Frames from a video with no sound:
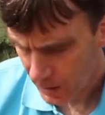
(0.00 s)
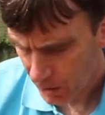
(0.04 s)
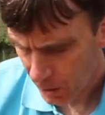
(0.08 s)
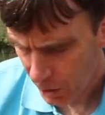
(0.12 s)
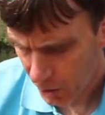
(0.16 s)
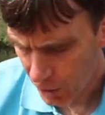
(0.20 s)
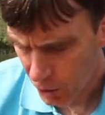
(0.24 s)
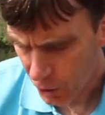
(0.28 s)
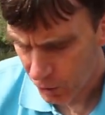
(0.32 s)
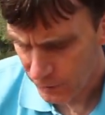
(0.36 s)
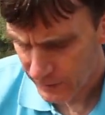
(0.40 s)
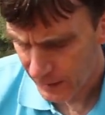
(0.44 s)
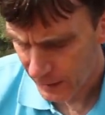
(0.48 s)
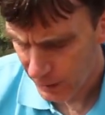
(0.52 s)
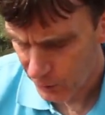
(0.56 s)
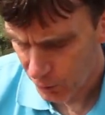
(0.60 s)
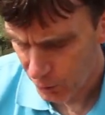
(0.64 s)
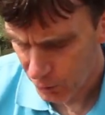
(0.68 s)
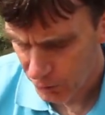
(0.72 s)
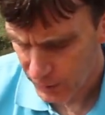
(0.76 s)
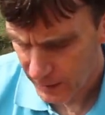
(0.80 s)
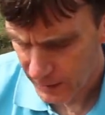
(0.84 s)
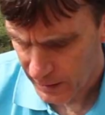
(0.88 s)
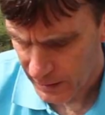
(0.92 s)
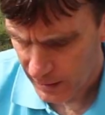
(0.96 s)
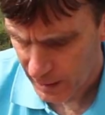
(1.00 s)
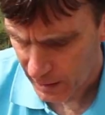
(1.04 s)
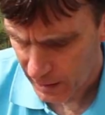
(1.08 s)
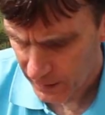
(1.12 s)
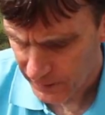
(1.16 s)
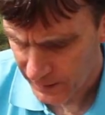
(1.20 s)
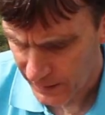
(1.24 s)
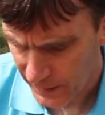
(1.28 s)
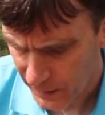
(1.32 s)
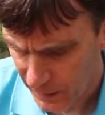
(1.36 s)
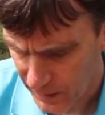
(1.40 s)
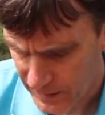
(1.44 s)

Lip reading: I hook that on, and then